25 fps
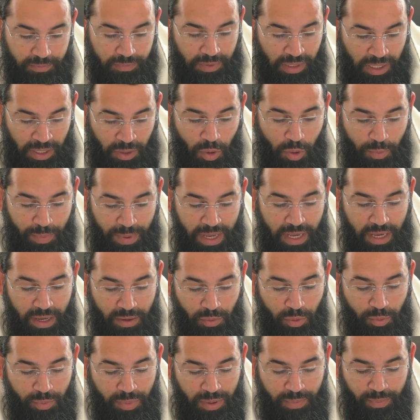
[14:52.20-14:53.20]
It will
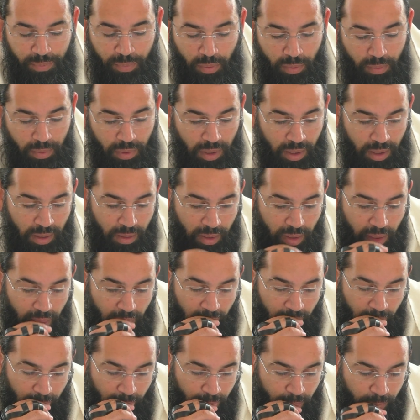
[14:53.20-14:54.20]
be
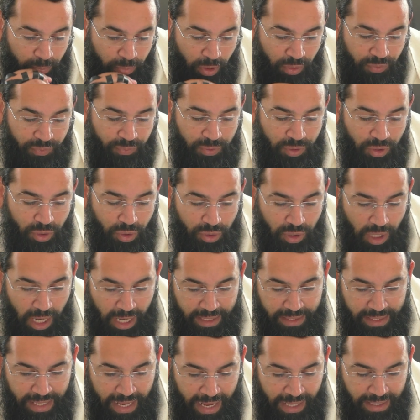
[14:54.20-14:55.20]
both with your
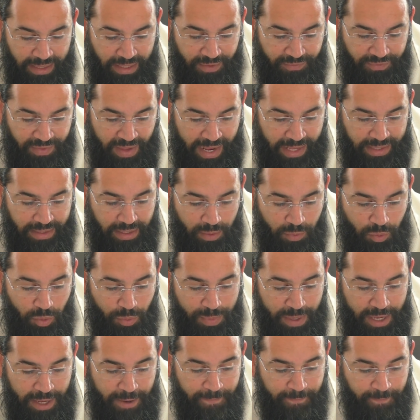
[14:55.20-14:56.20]
right and left hand, and will
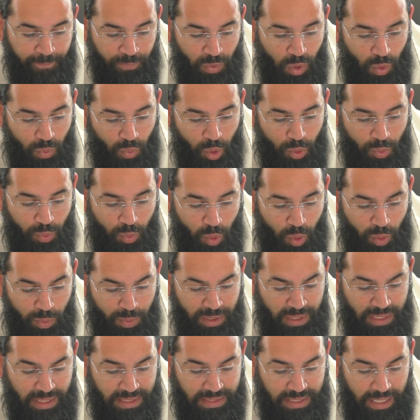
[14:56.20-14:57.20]
be
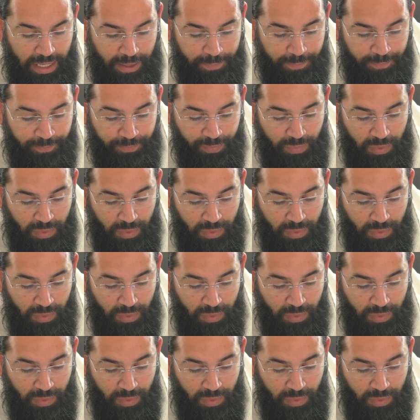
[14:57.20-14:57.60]
the same.